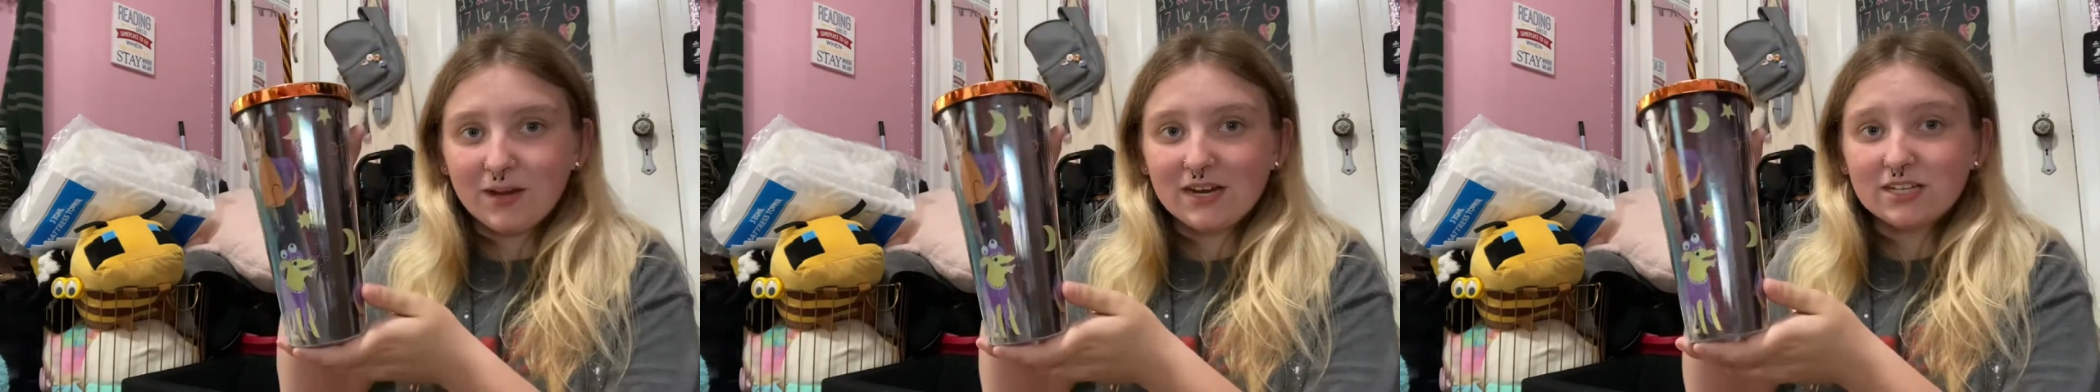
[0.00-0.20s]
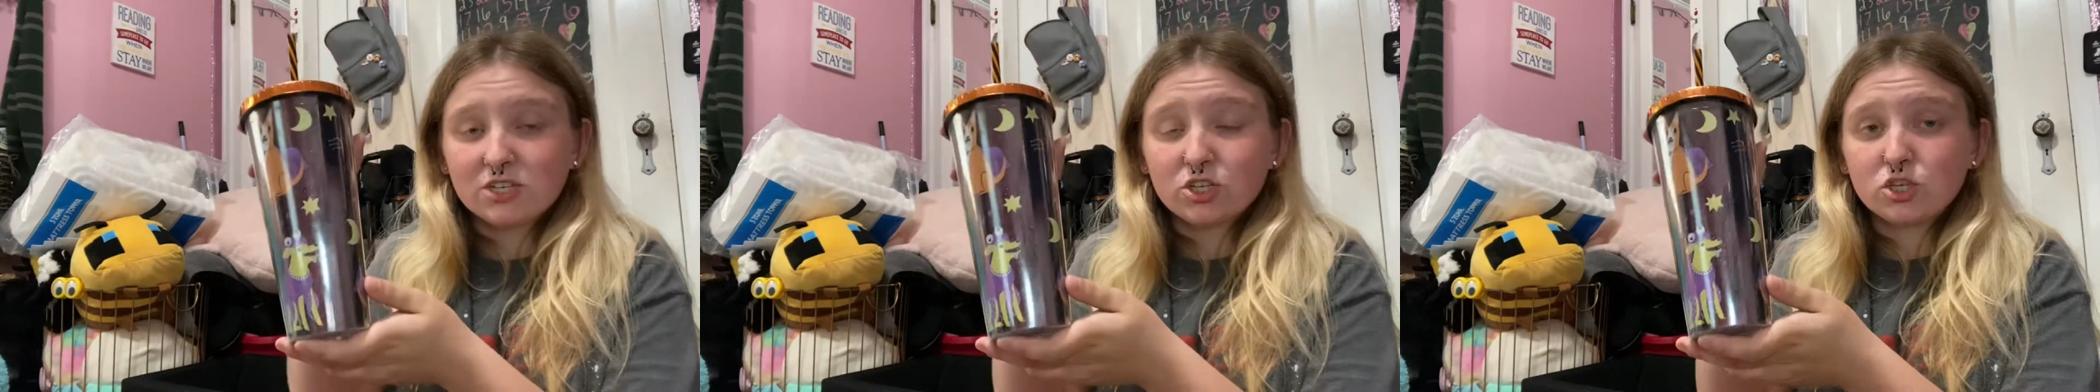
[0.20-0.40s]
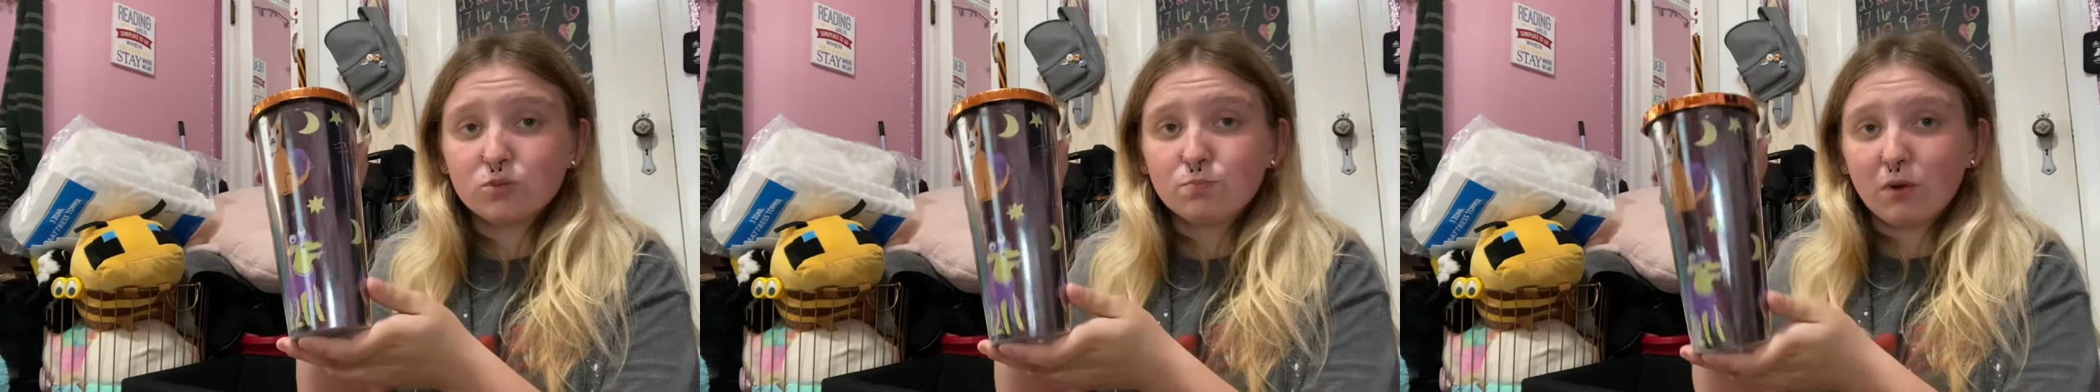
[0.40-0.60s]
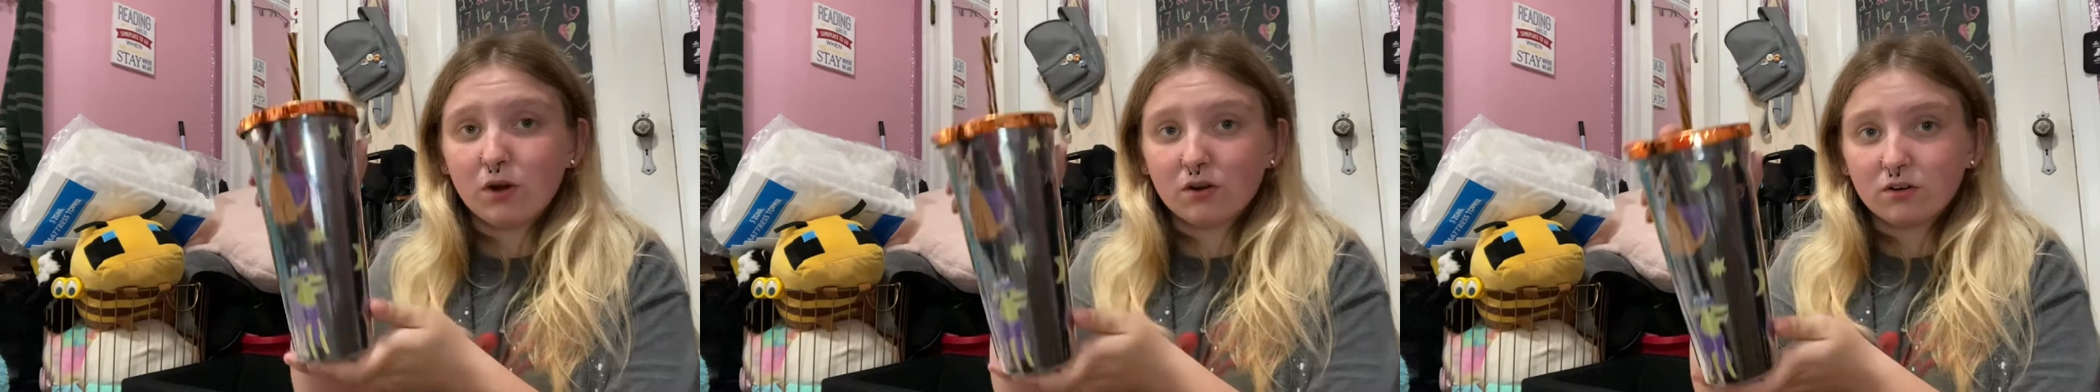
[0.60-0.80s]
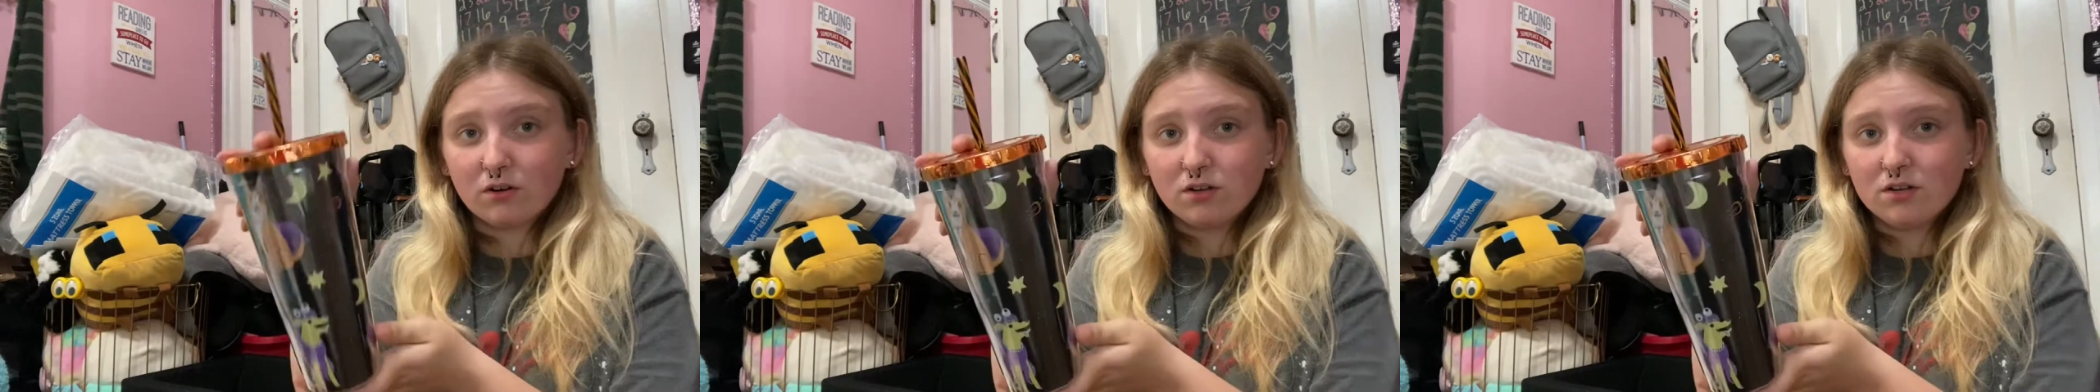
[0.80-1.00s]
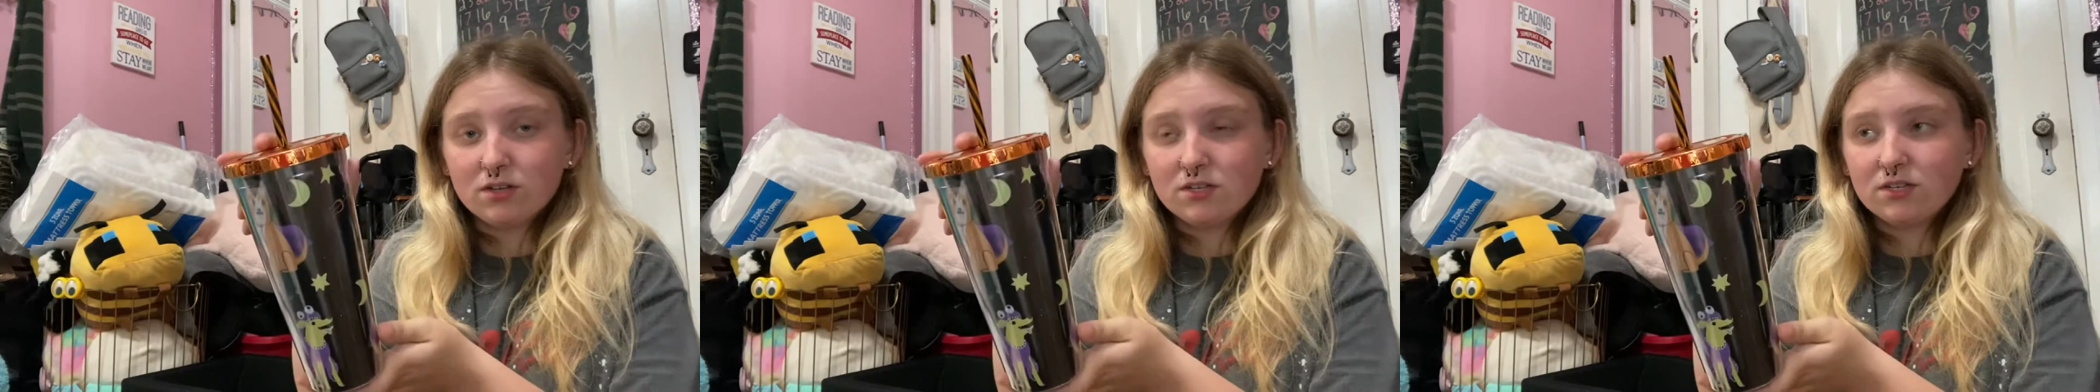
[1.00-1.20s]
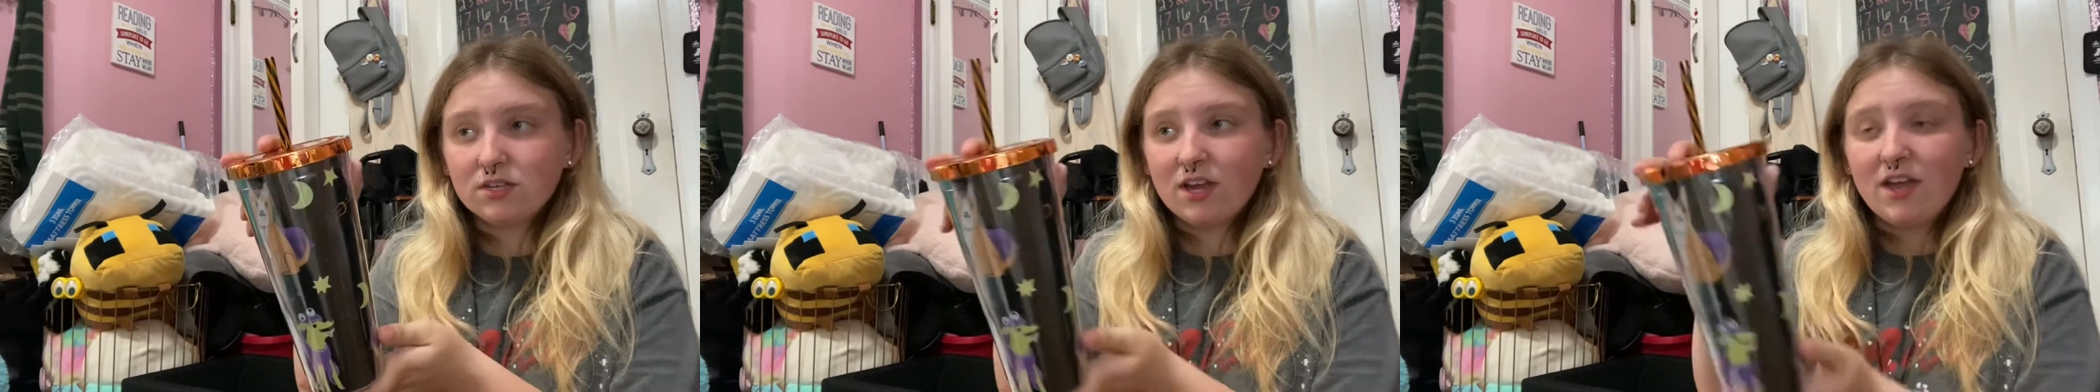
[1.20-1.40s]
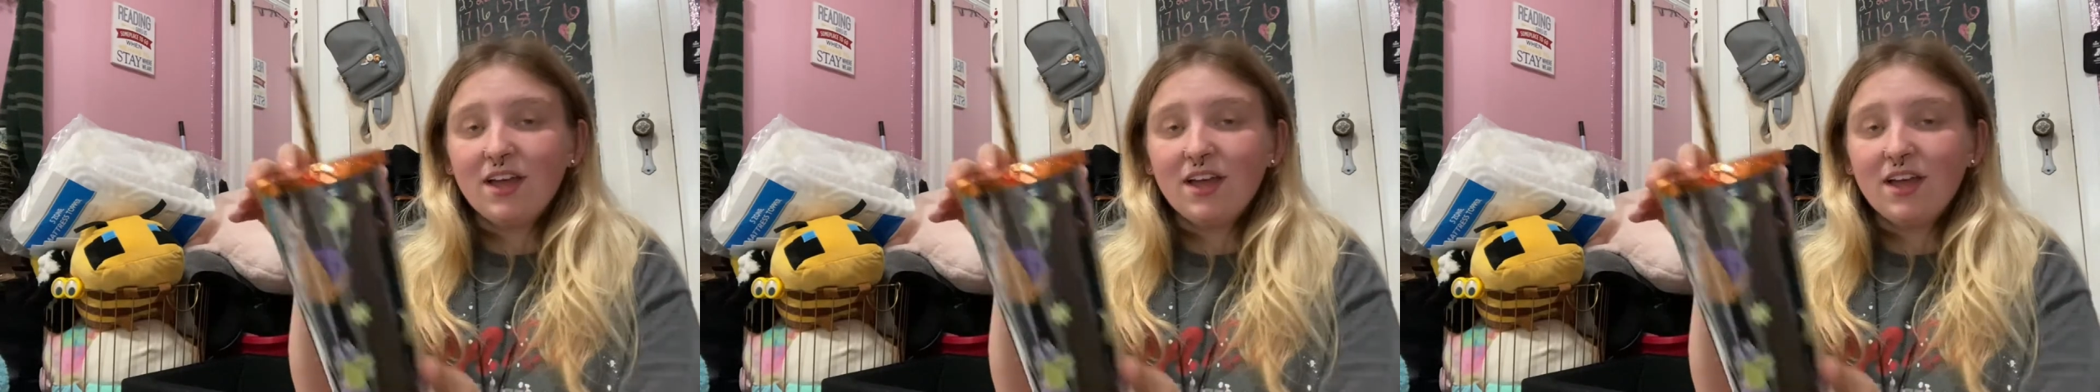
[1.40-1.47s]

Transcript: it sparkles.